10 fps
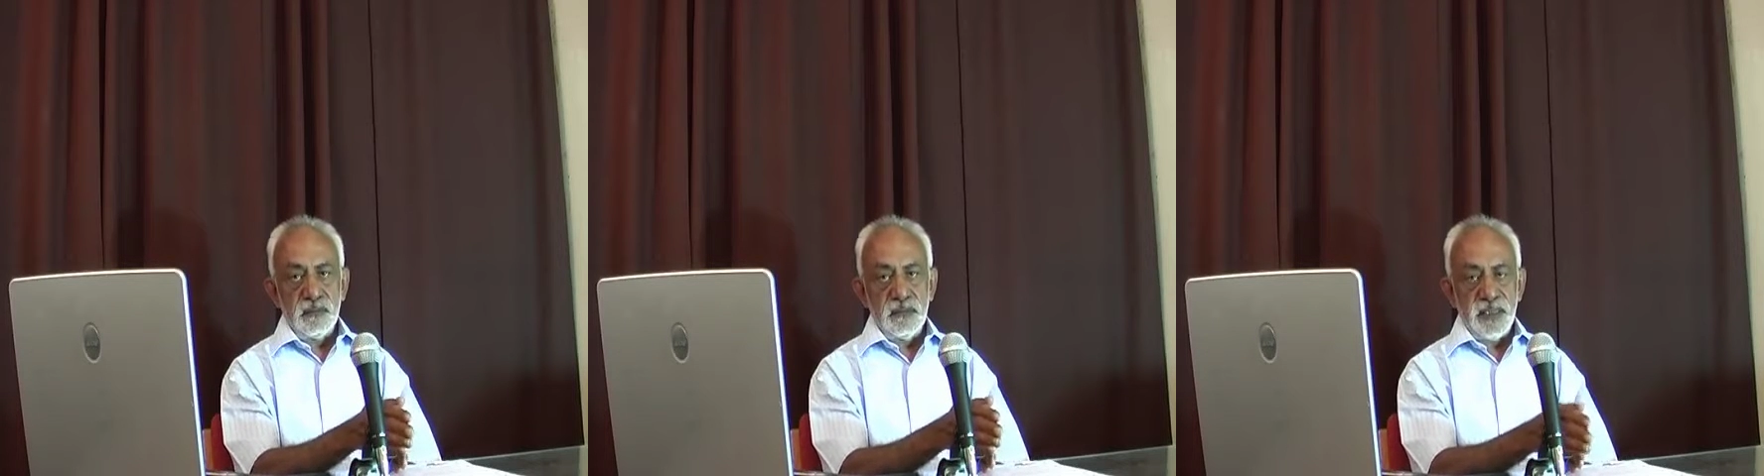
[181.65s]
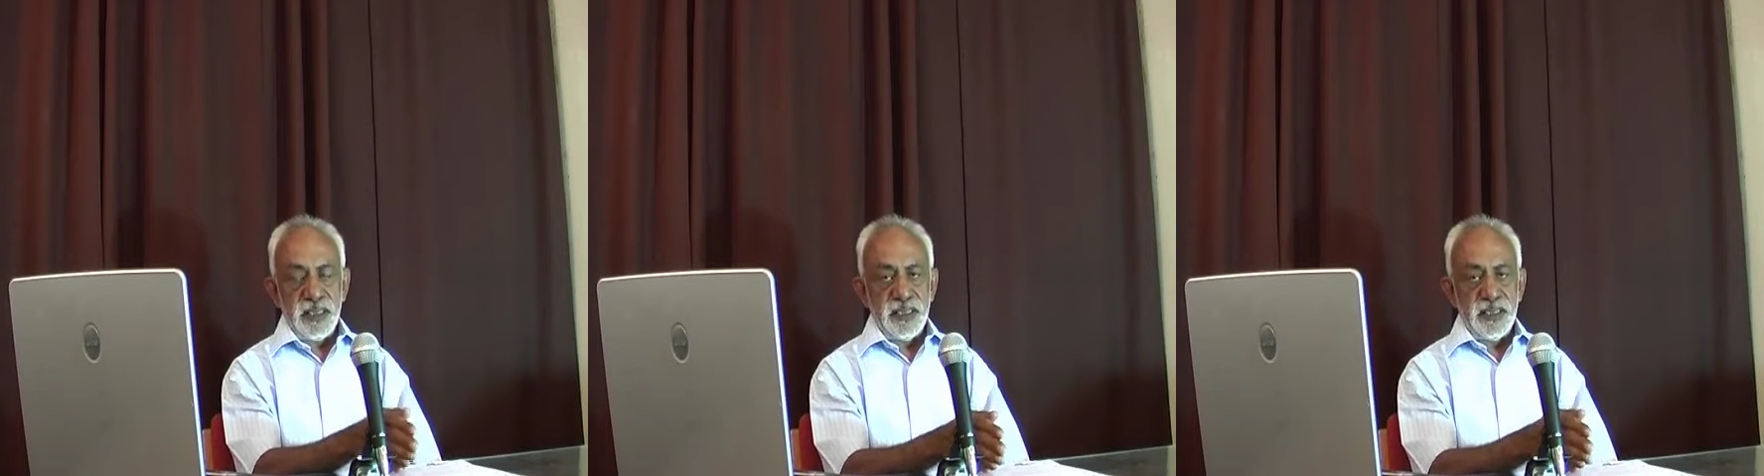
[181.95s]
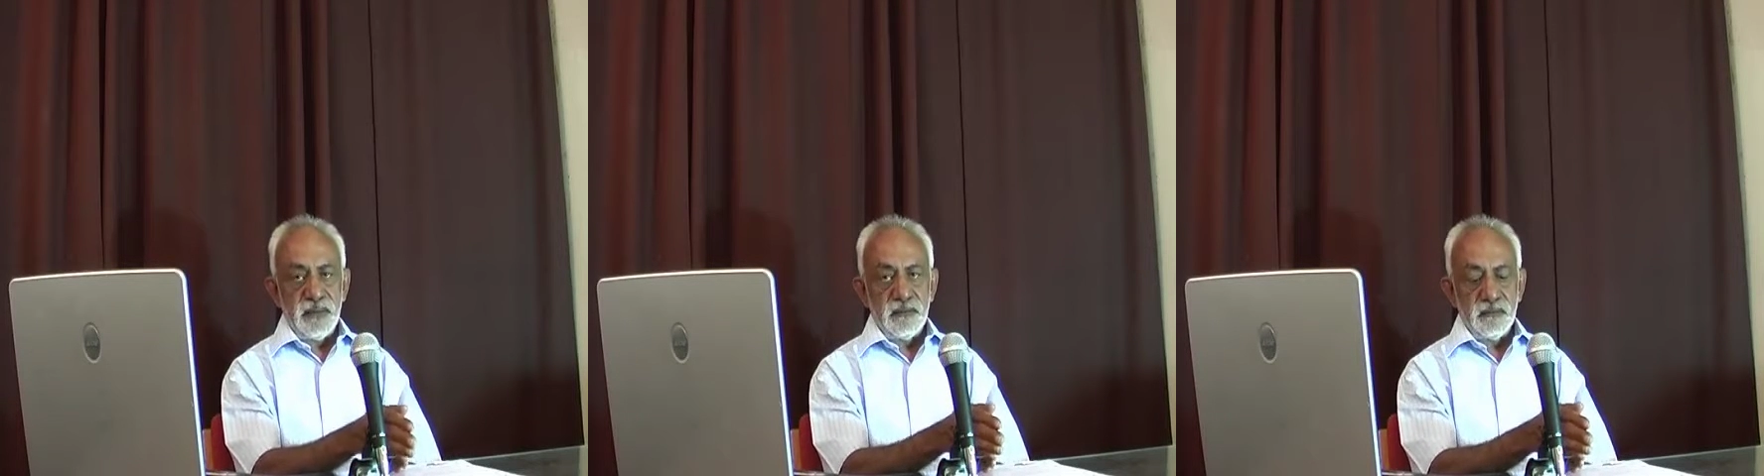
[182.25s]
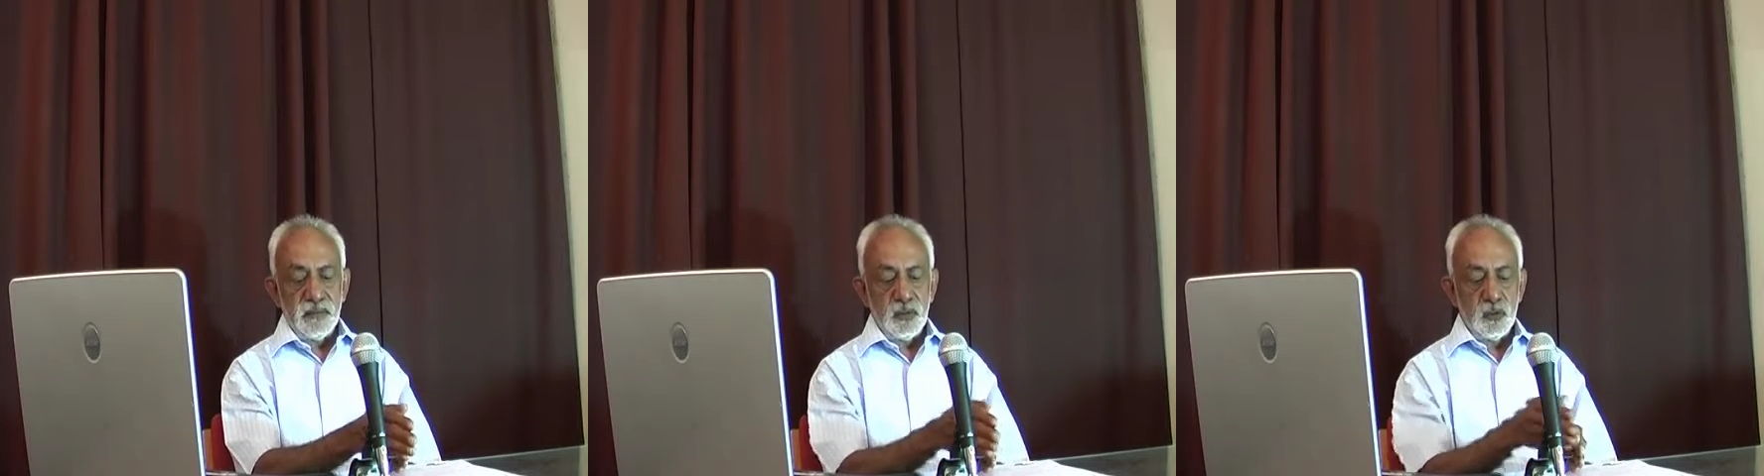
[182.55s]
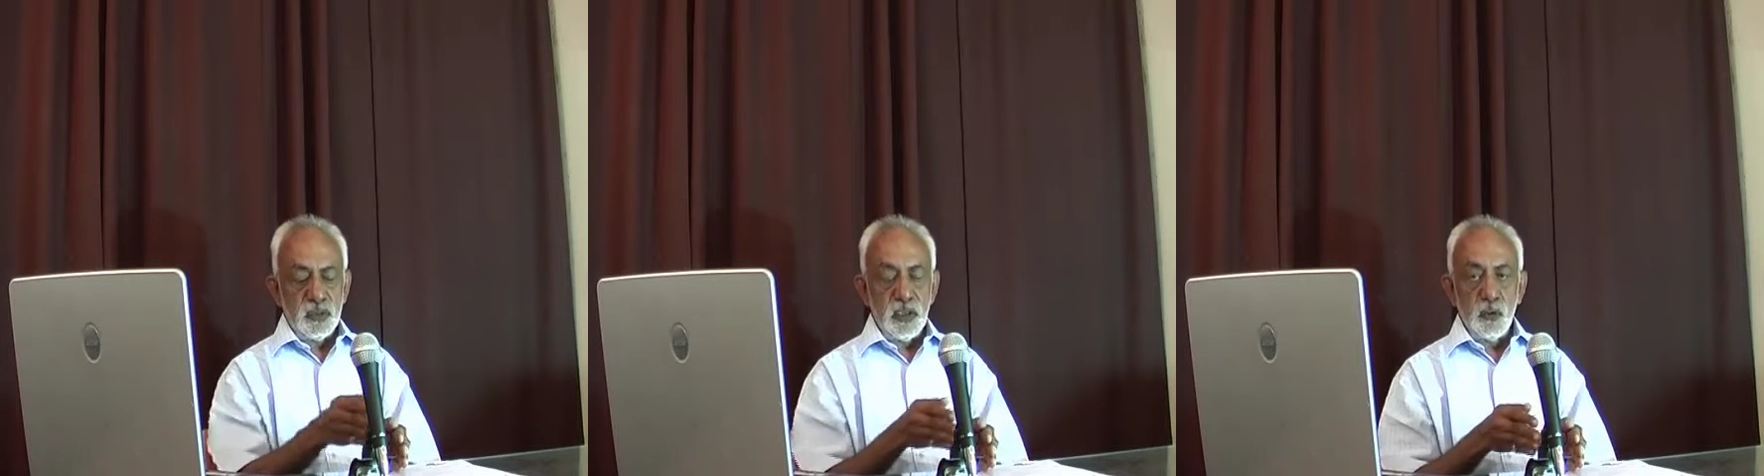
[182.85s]
rating to
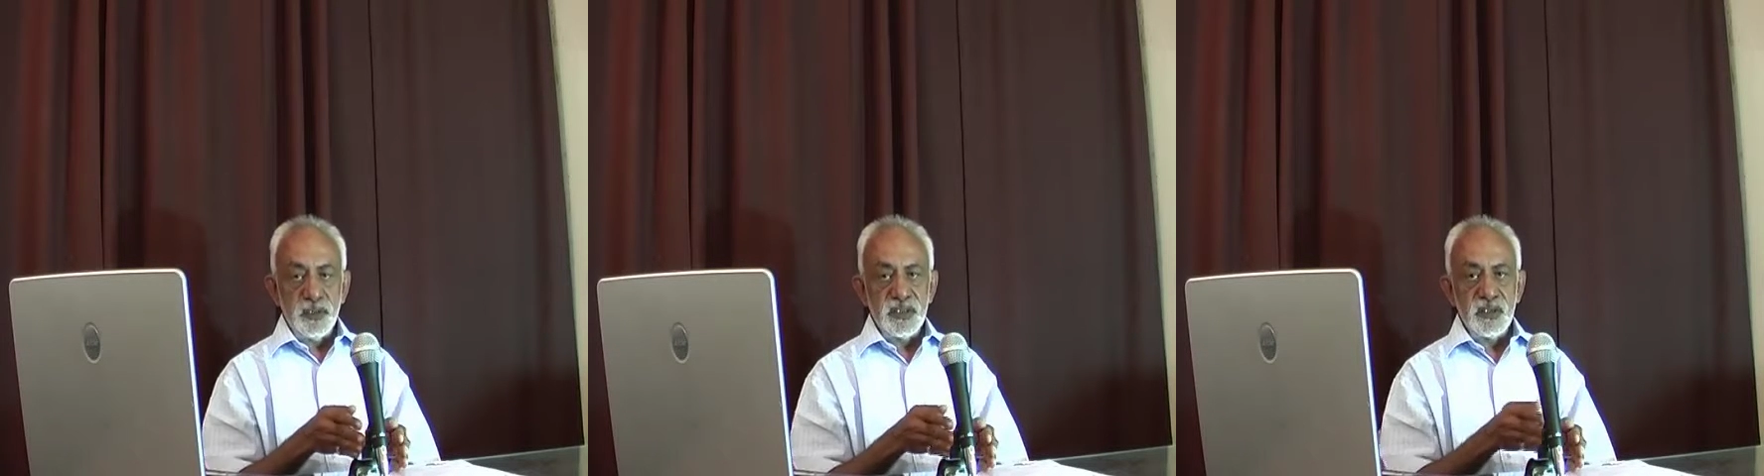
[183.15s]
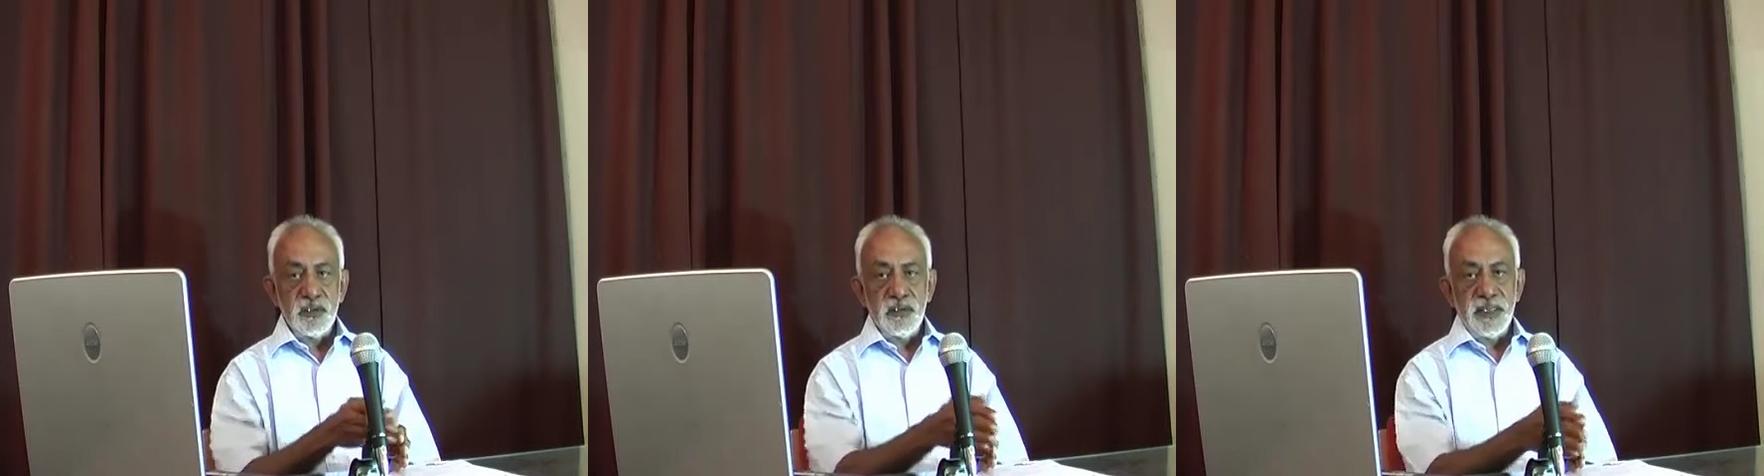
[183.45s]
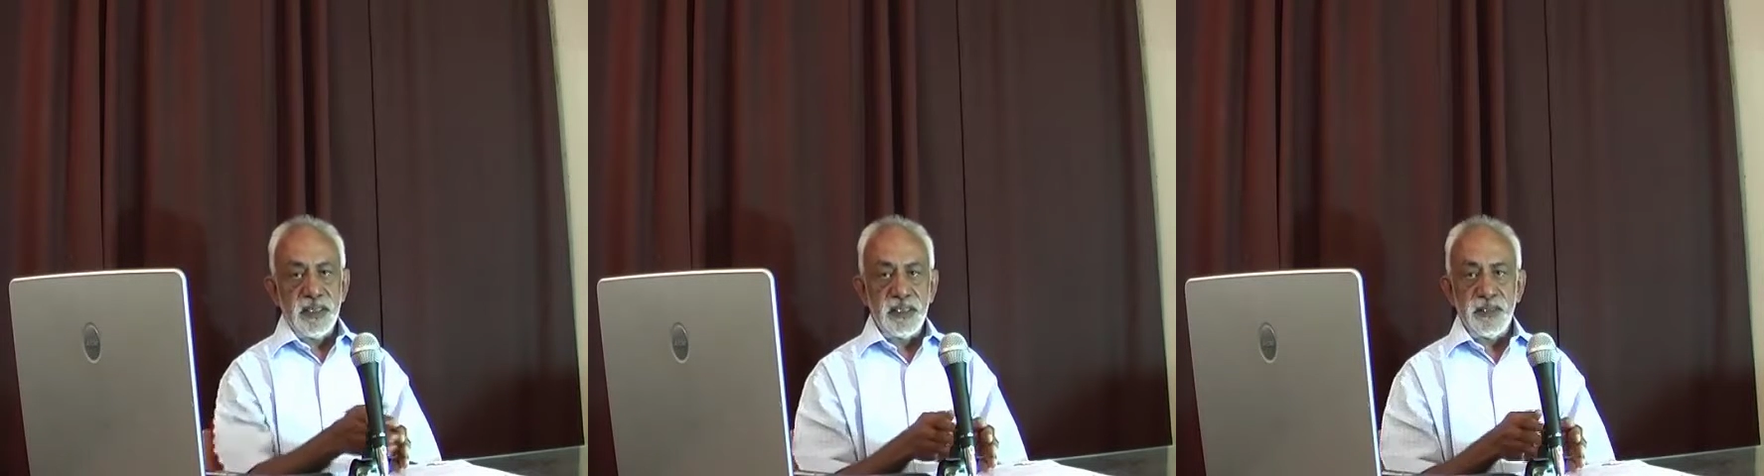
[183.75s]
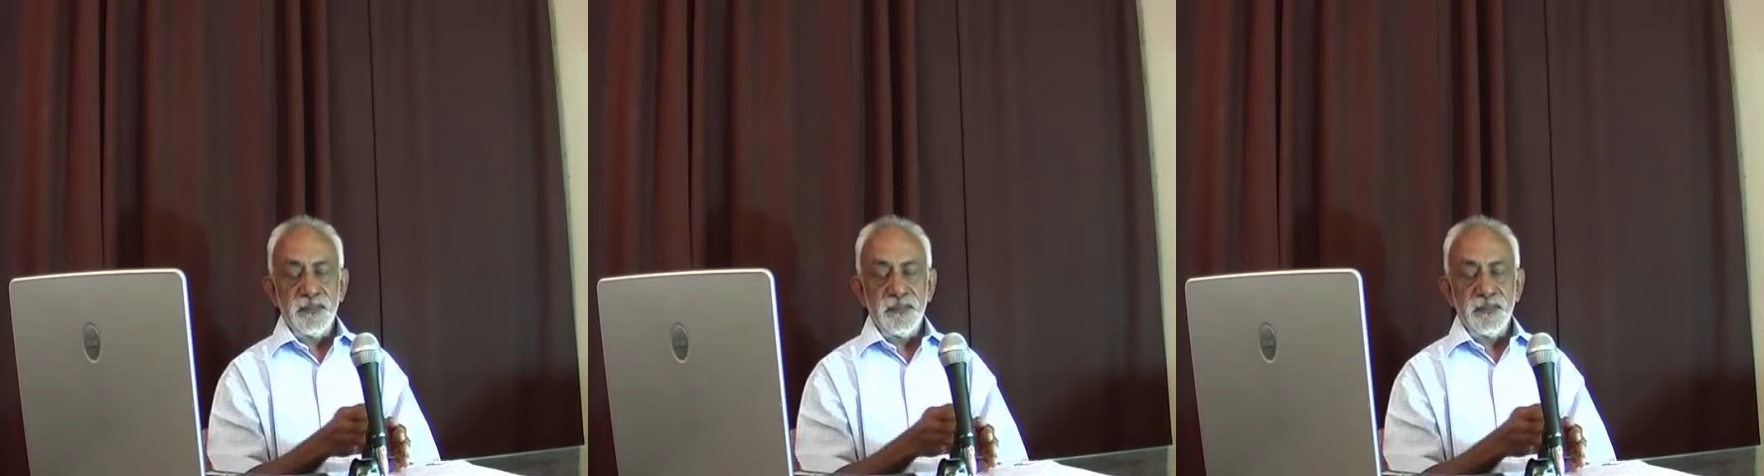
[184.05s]
the lowest rating